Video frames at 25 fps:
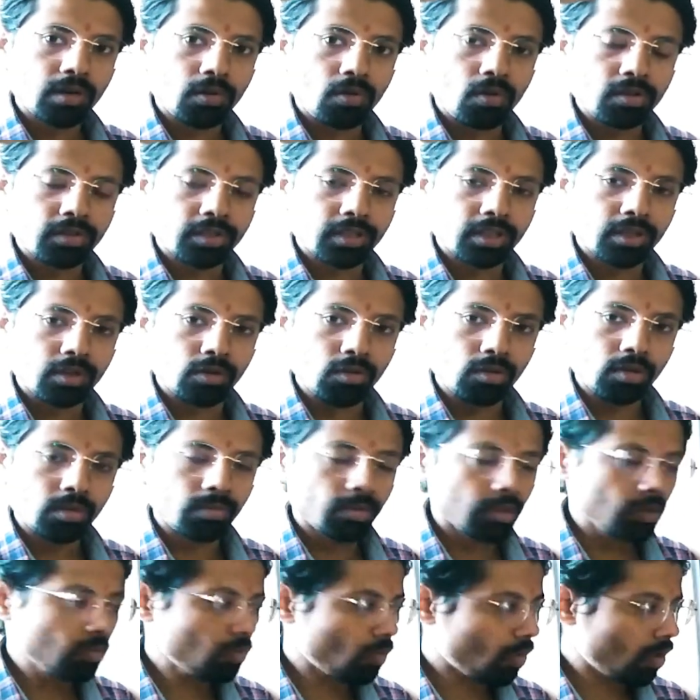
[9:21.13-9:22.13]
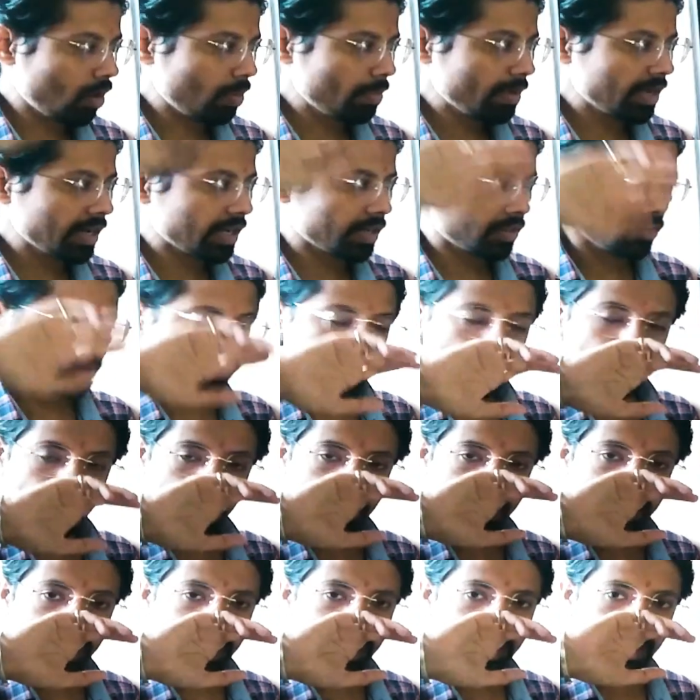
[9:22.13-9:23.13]
causing global warming and so
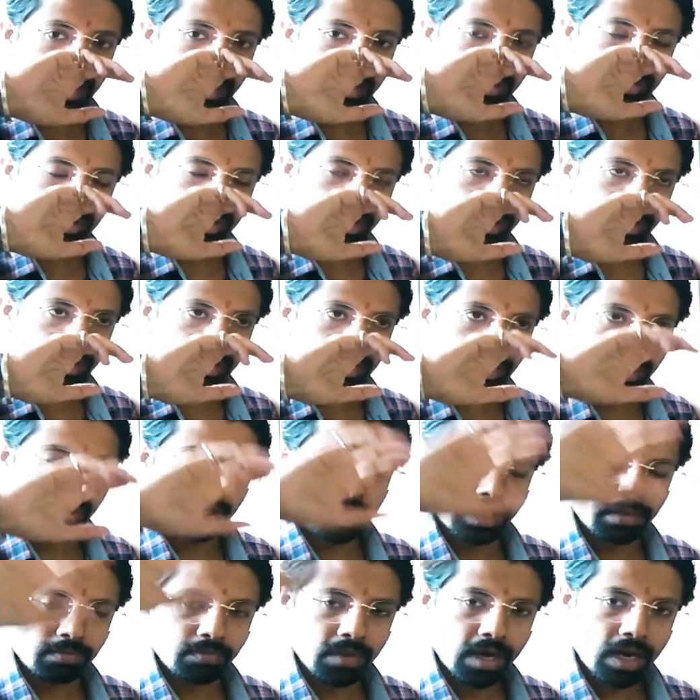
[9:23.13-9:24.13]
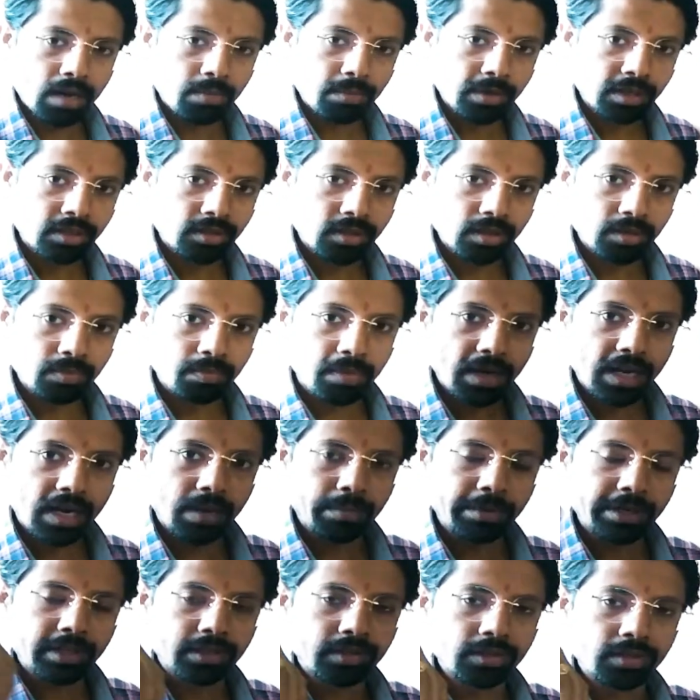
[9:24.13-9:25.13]
many changes in the environmental
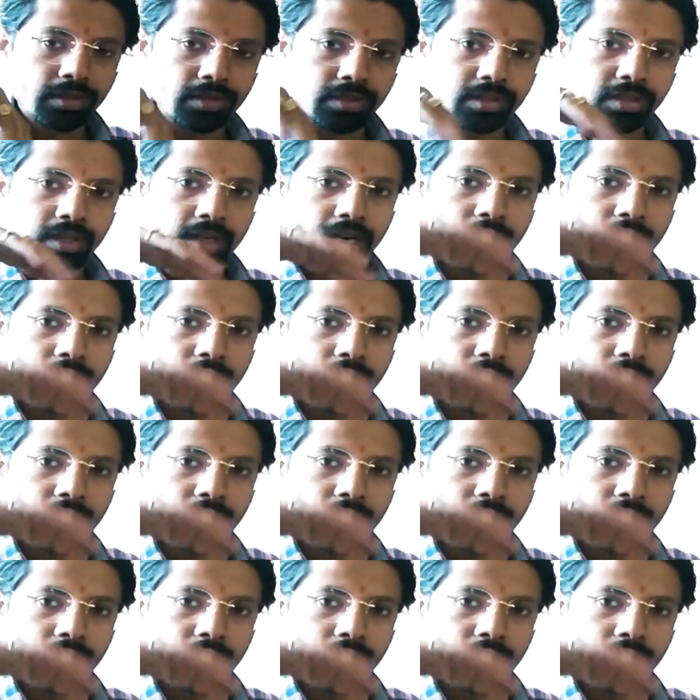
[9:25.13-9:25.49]
parameters.